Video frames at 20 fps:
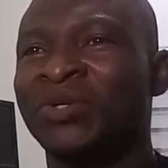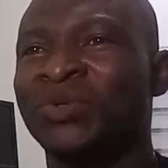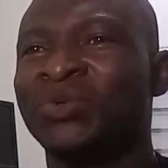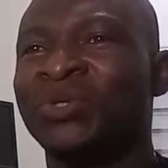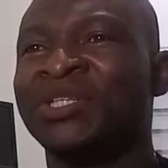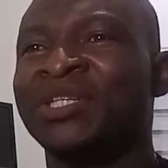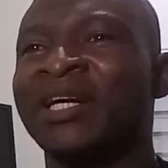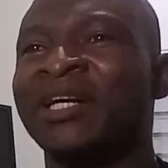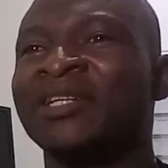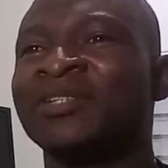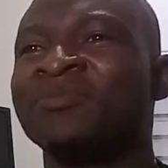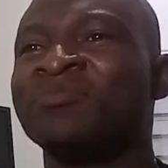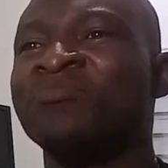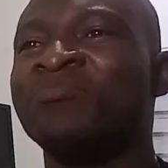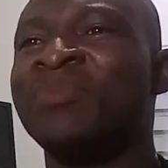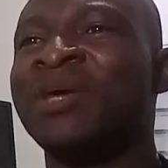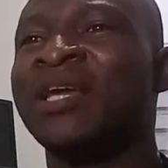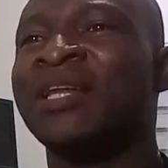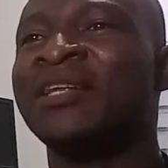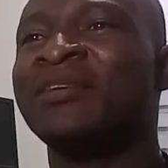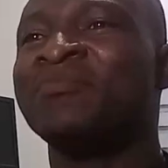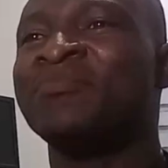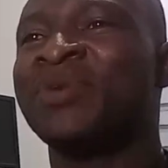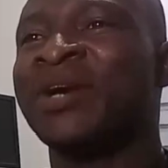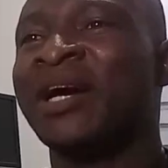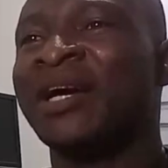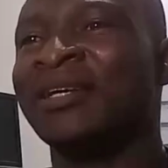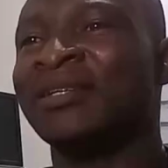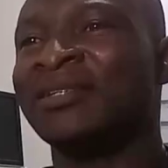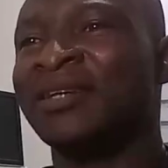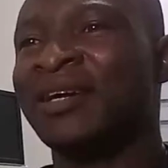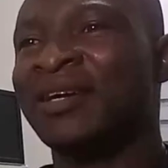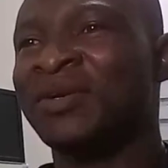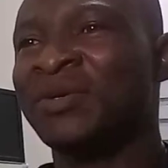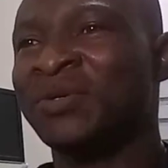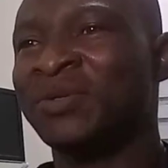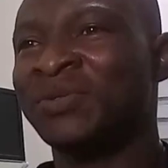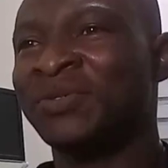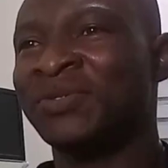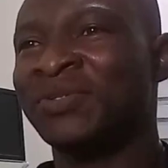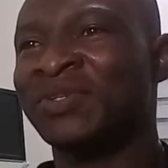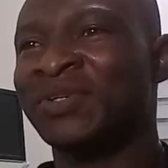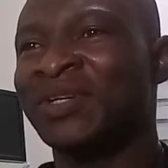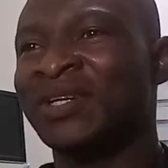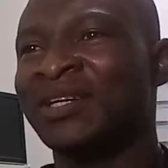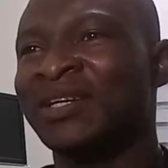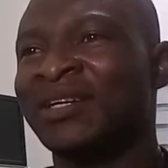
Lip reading: which has many bright echoes